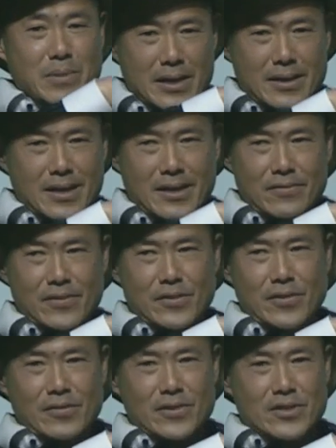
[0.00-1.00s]
Like if you've
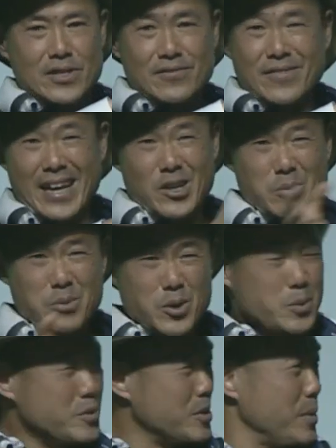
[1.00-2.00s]
ever seen vacuum
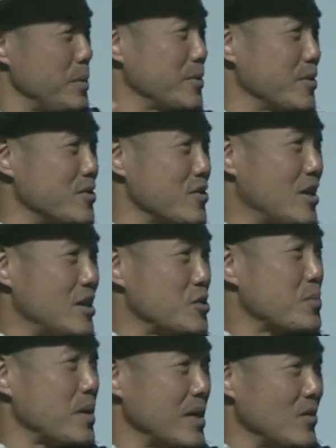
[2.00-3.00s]
tubes, some people in this audience
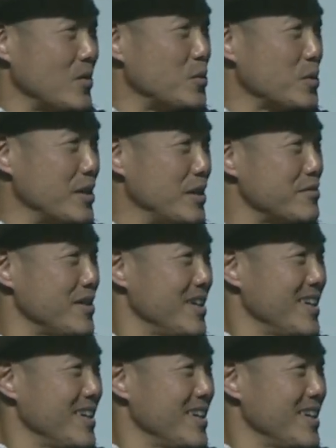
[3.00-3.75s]
probably old enough